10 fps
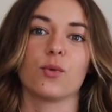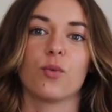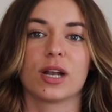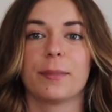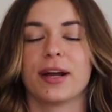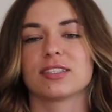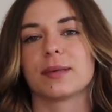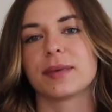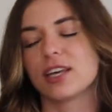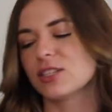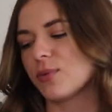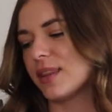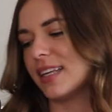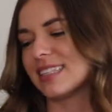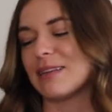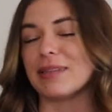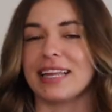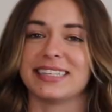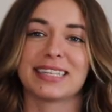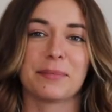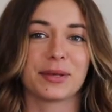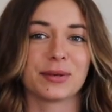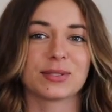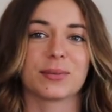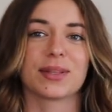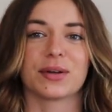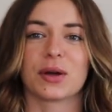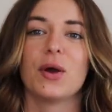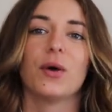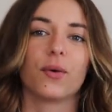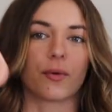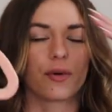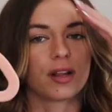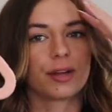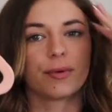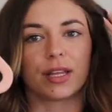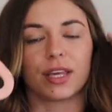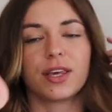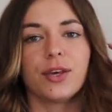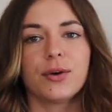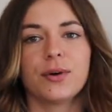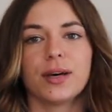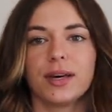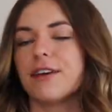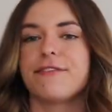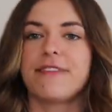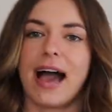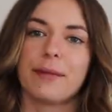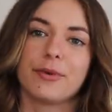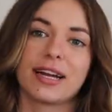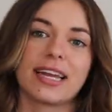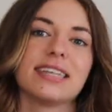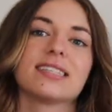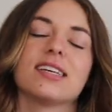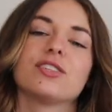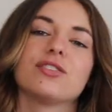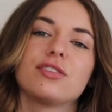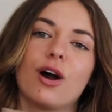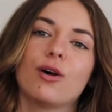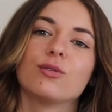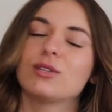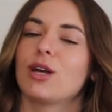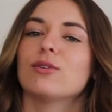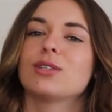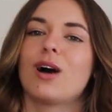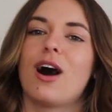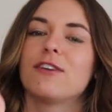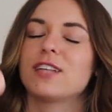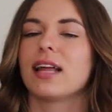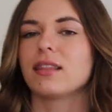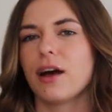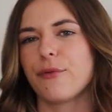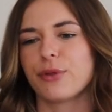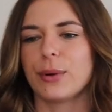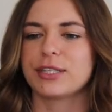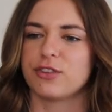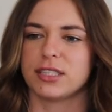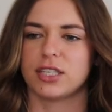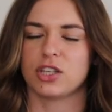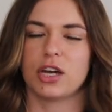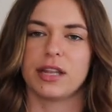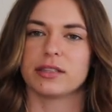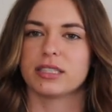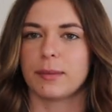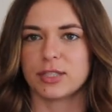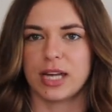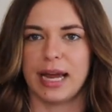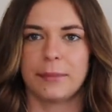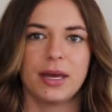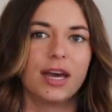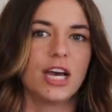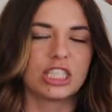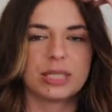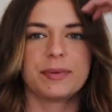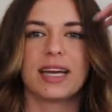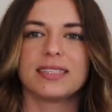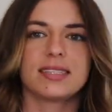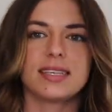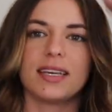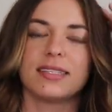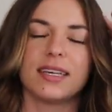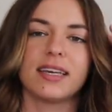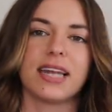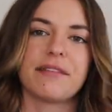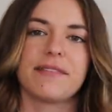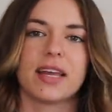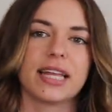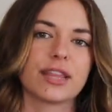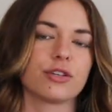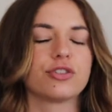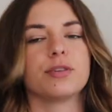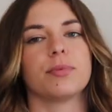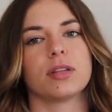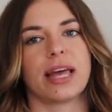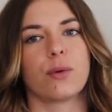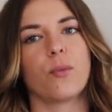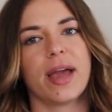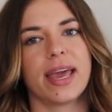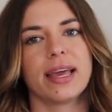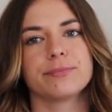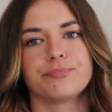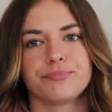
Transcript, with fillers: you want to pair some heels with it, some lace-up heels would look really, really cute. The fabric is so, so soft. I love throwing dresses on in the summertime just because it's easy, and I feel like they're super lightweight,